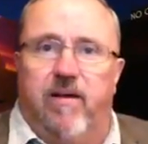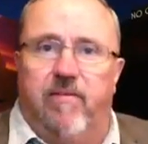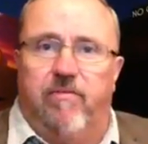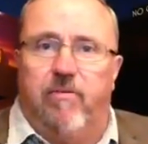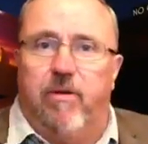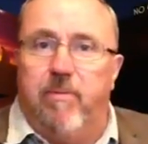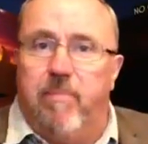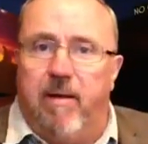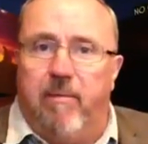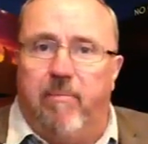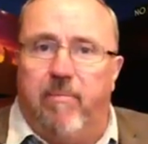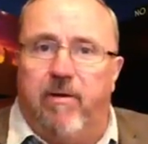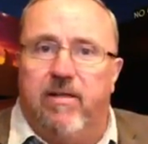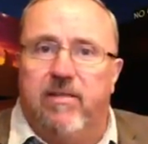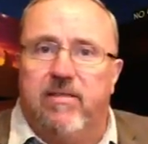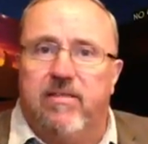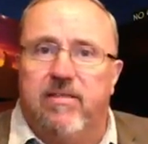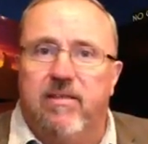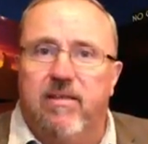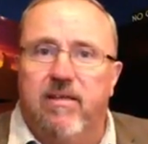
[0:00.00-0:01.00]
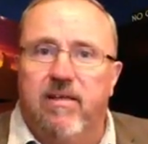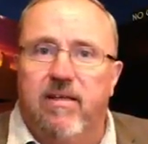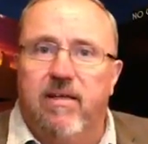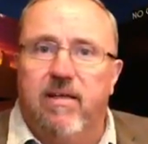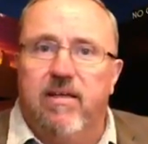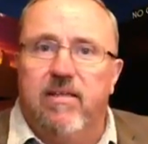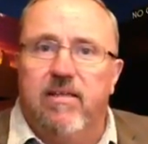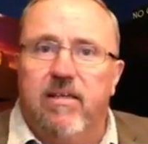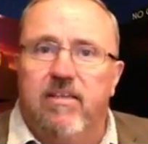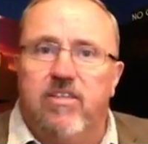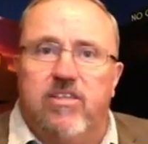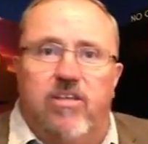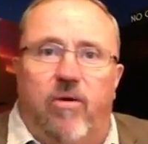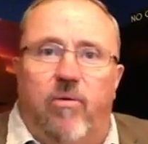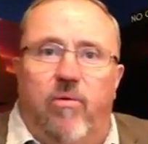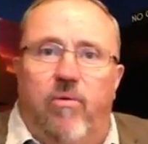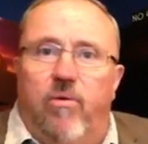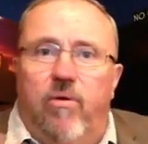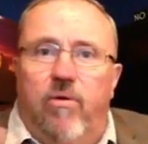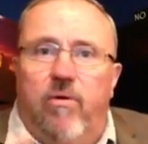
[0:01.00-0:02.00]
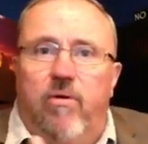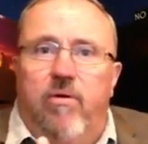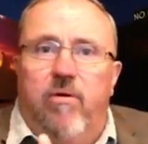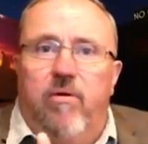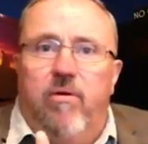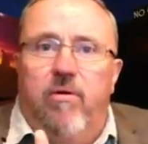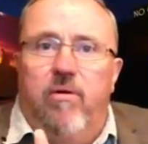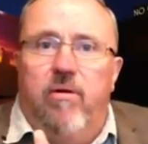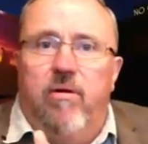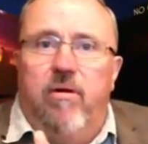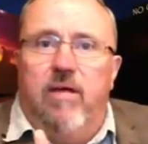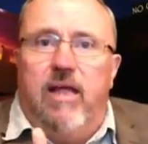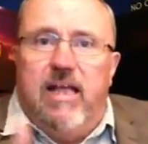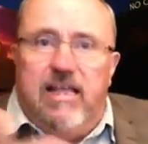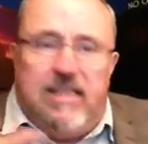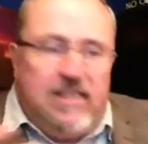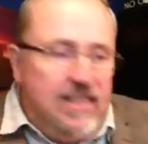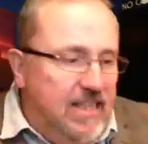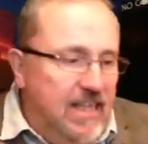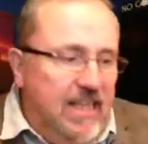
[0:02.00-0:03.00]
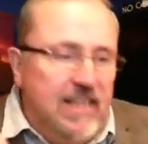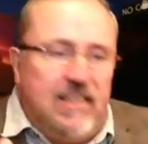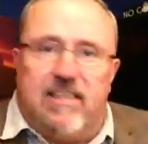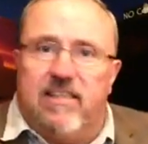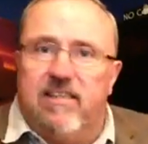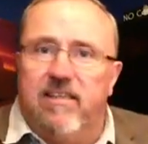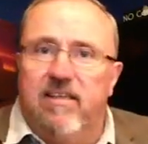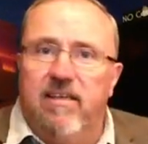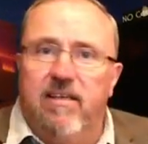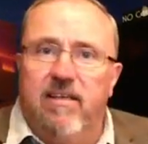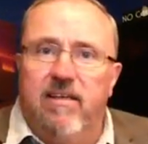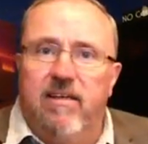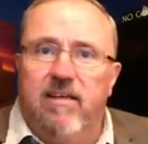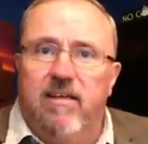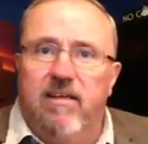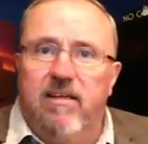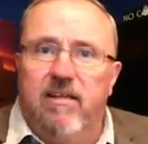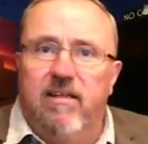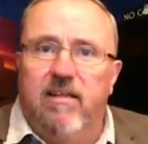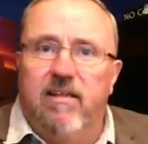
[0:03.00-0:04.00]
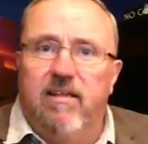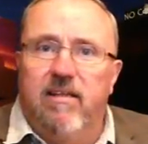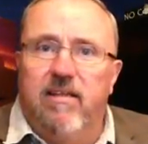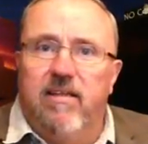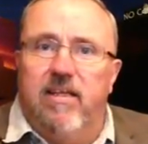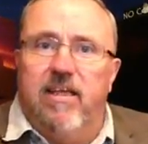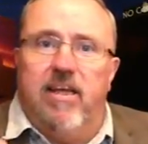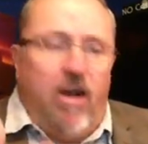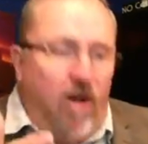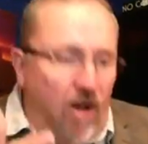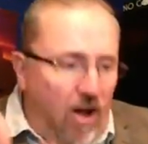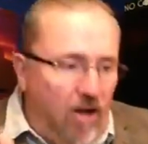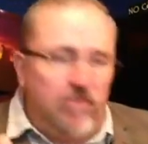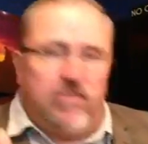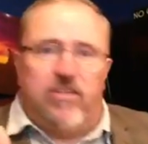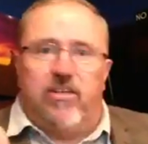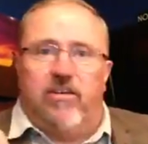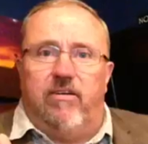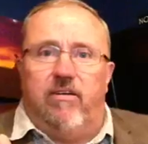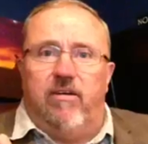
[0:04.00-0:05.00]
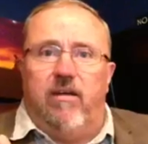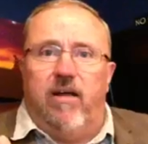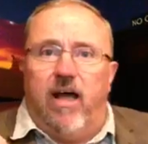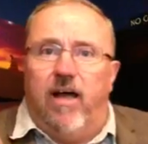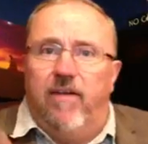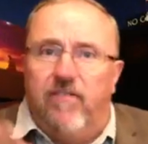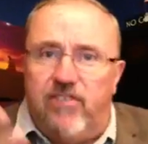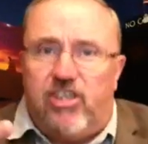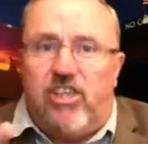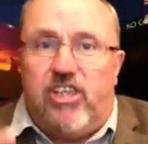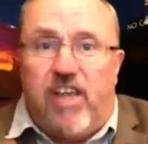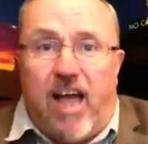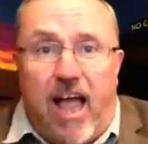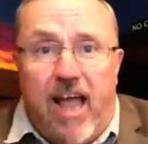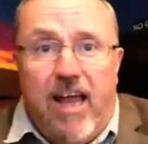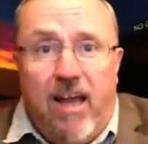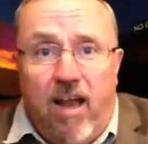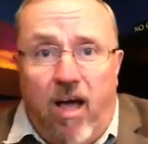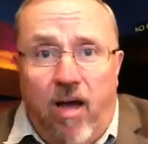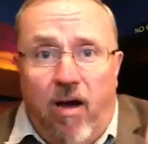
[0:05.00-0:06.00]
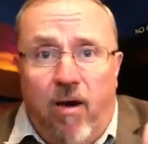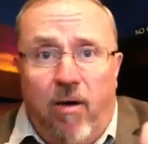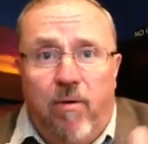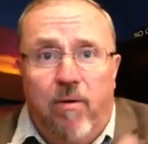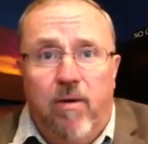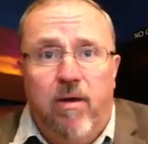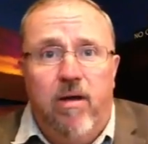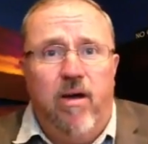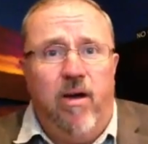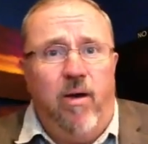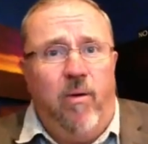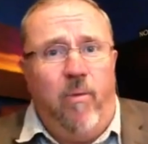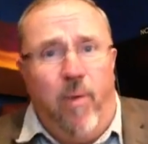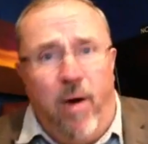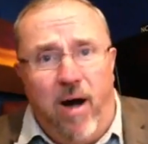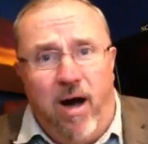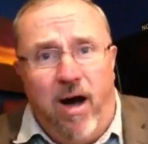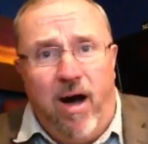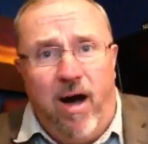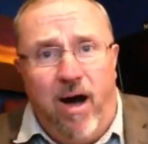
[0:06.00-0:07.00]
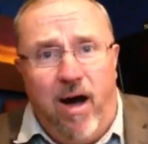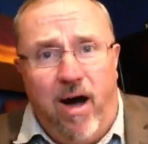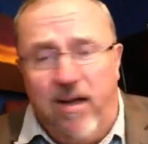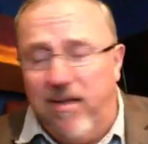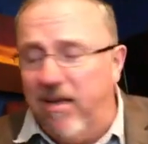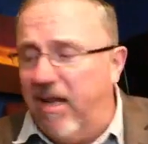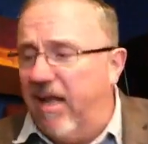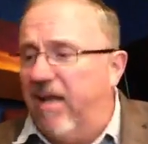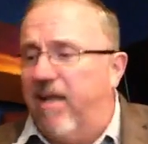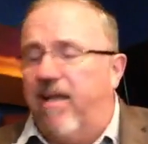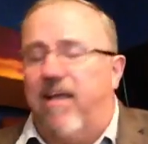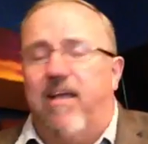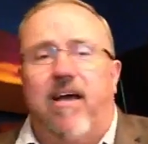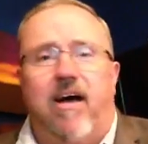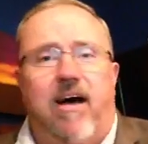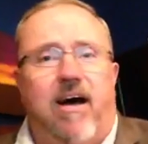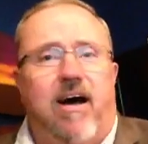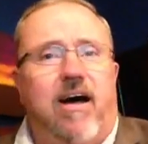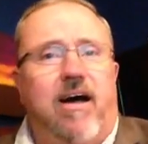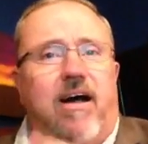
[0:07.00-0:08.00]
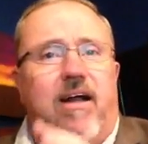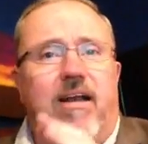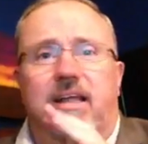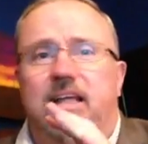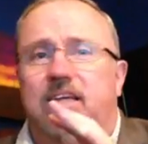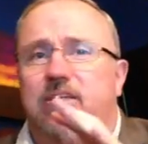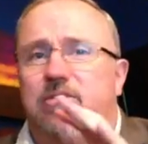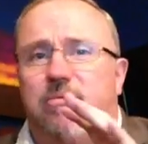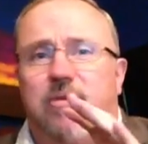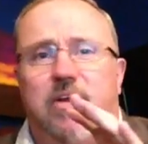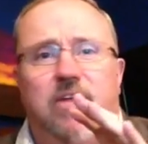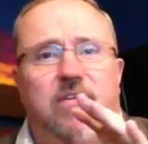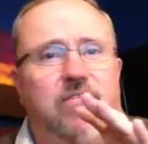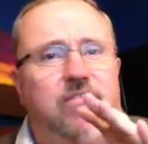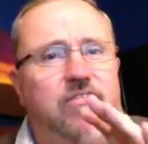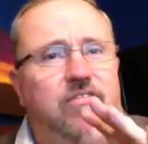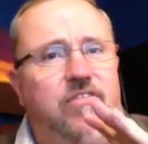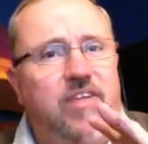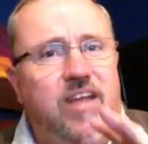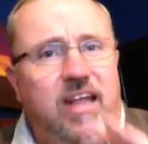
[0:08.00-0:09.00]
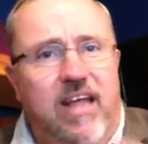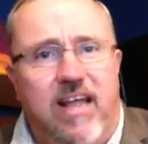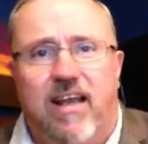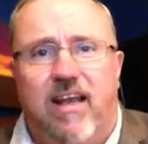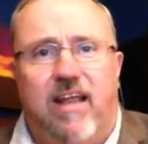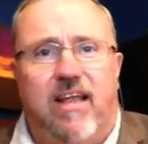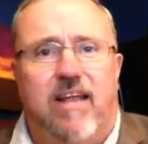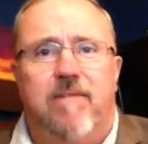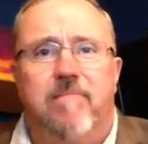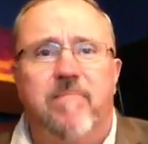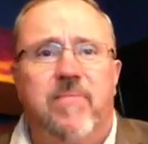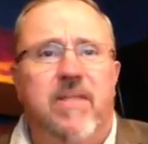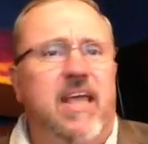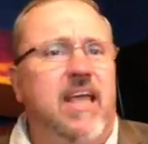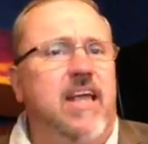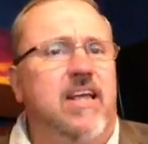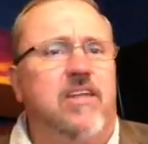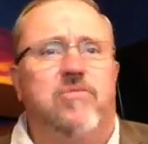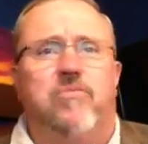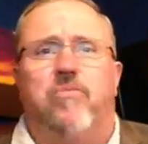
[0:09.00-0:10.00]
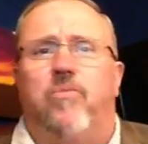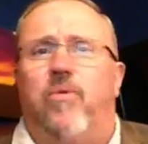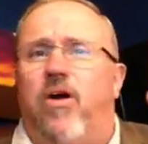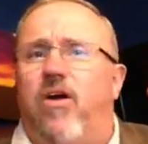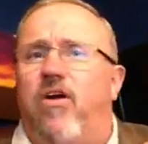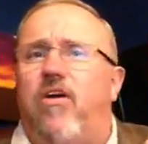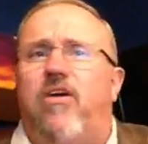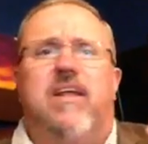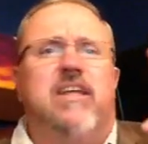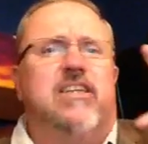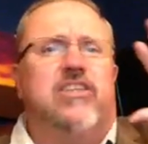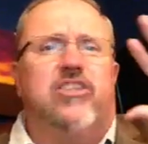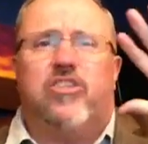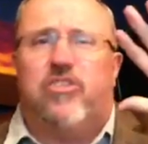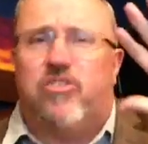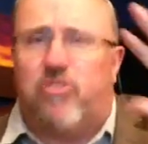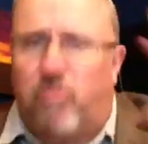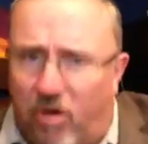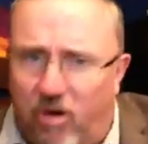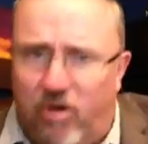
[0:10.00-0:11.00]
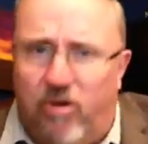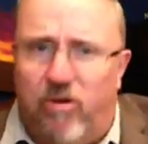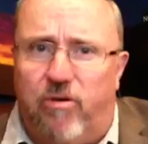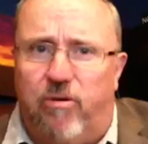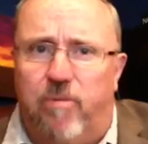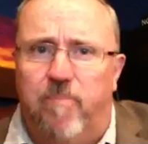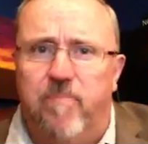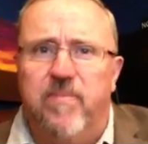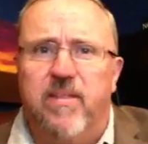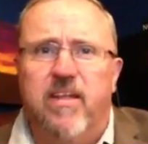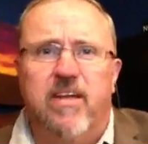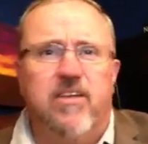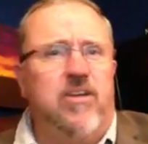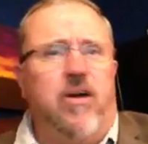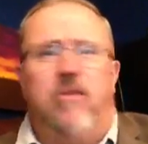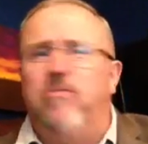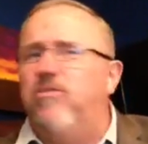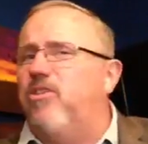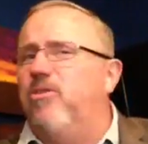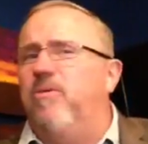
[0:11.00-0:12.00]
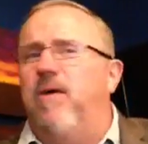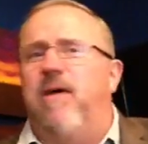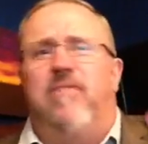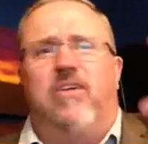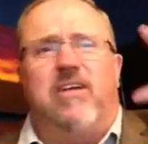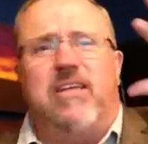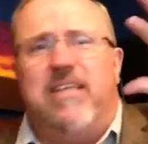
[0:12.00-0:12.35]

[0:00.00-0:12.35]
remembrance. So is this the altar of Shiloh? What? And God is revealing. His word is true. Don't you ever